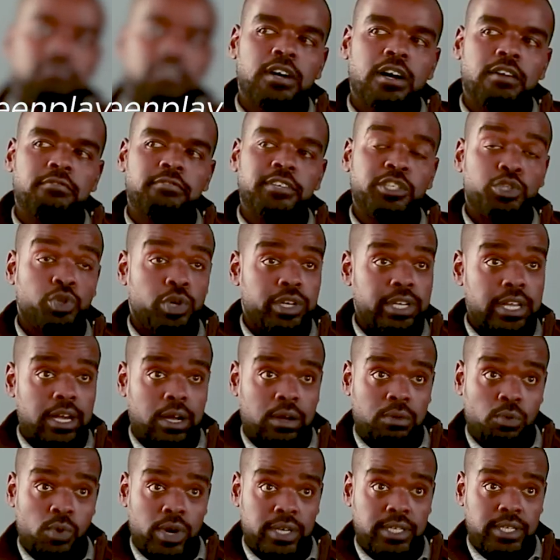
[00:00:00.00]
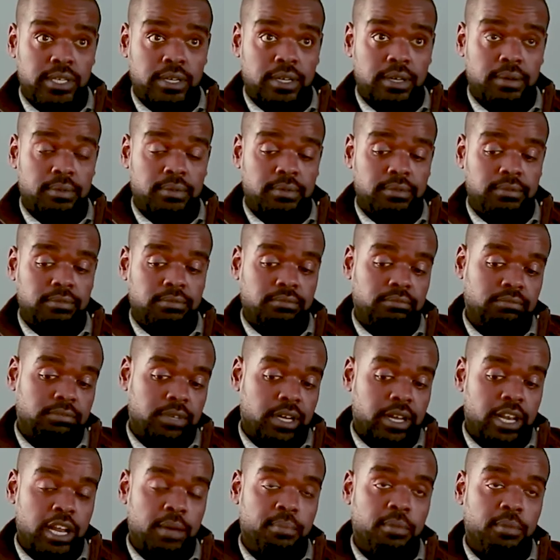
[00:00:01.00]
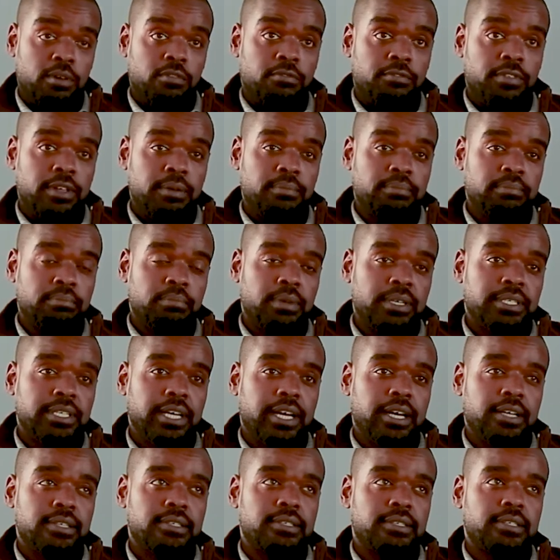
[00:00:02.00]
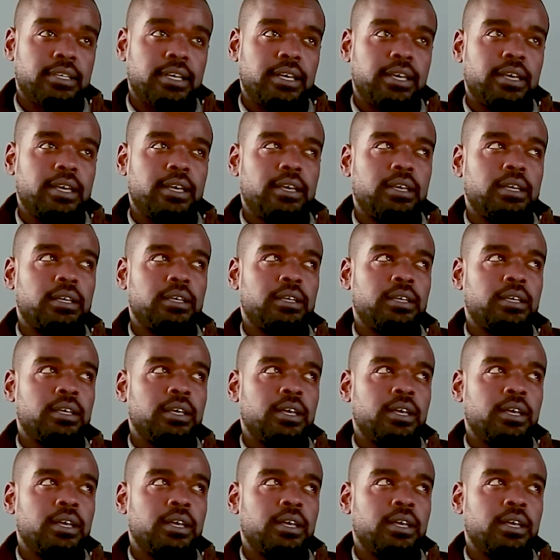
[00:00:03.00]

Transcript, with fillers: I've enjoyed quite a, um, a, number of them, but I can say